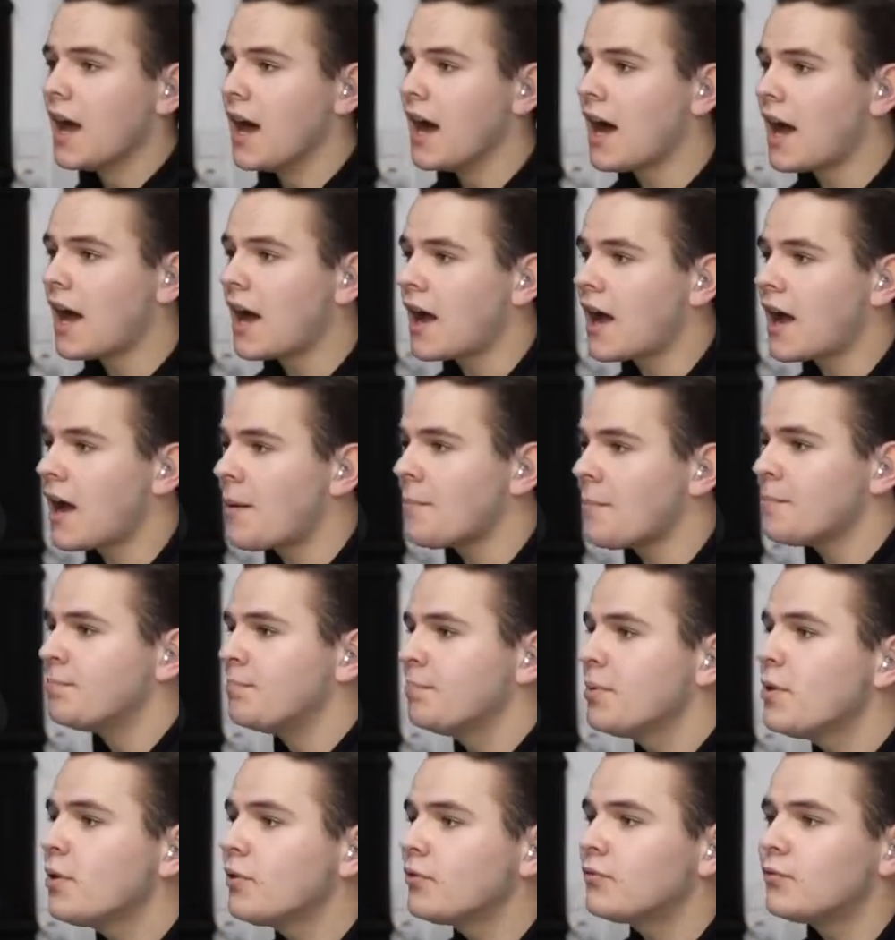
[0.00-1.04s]
Um,
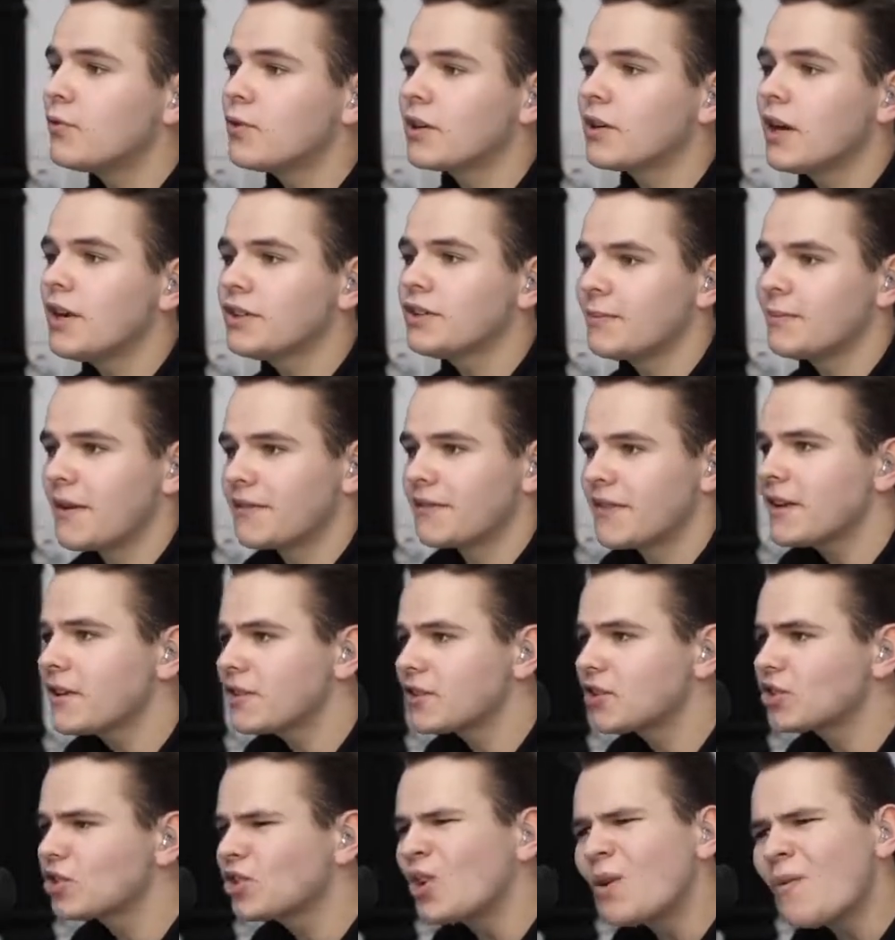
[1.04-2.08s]
beautiful country, man. Thank
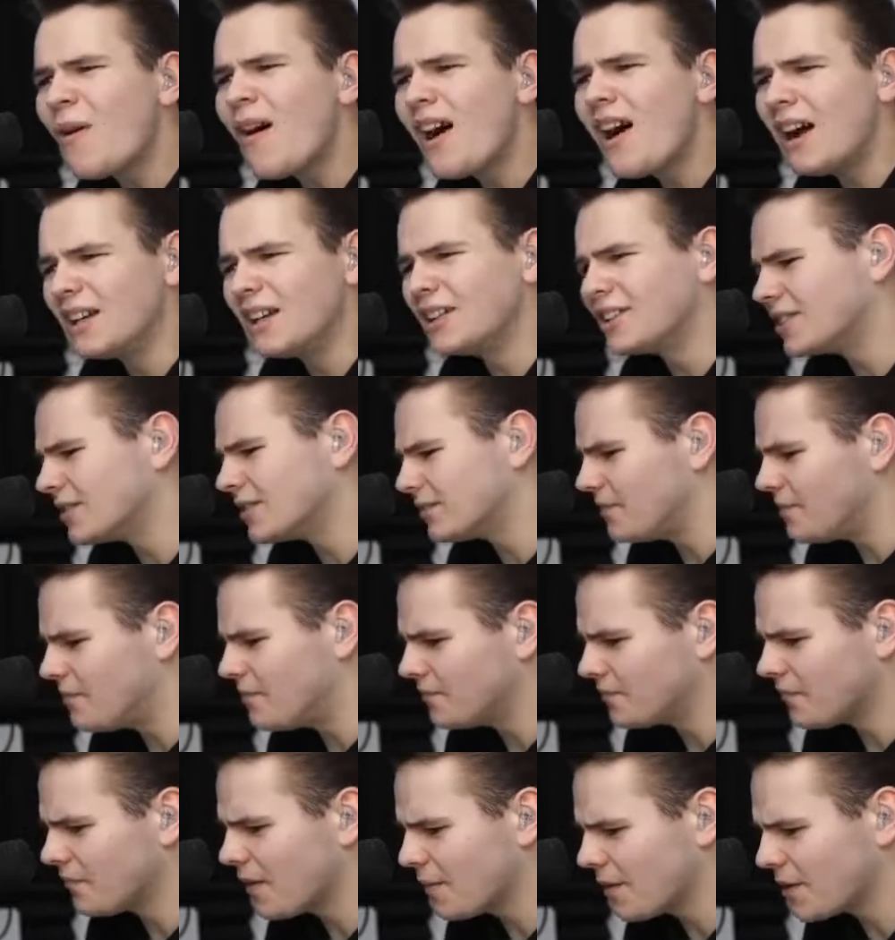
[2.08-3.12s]
you so much.
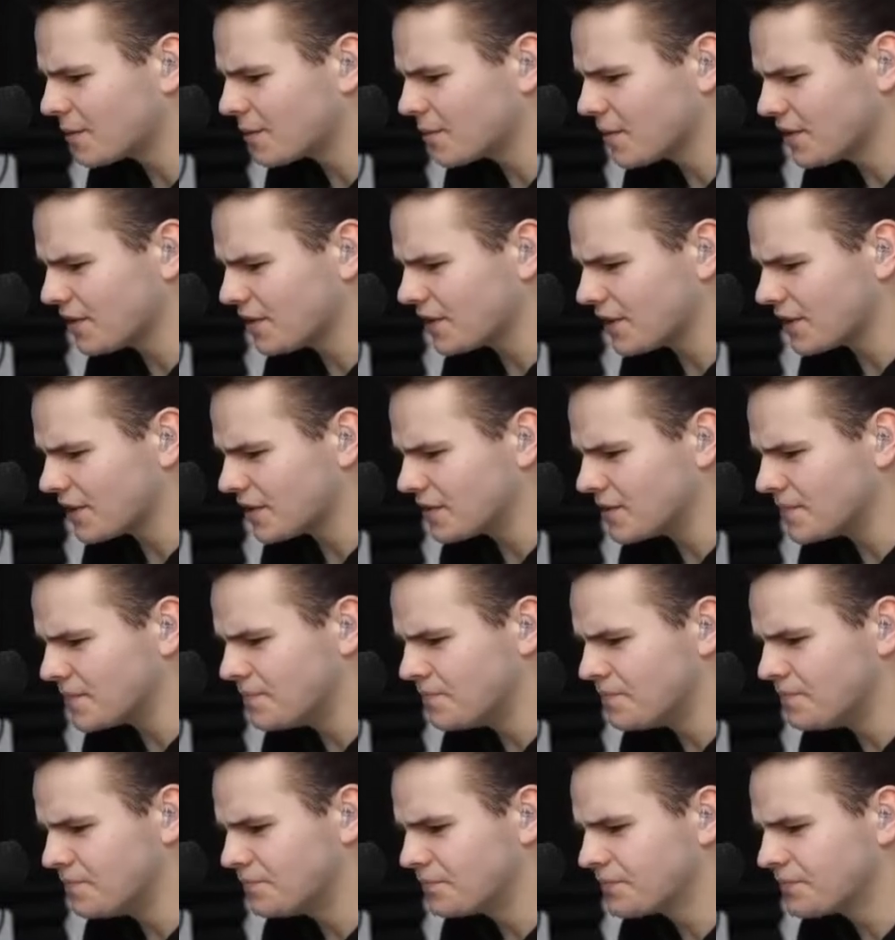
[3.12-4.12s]
Very much appreciated, dude.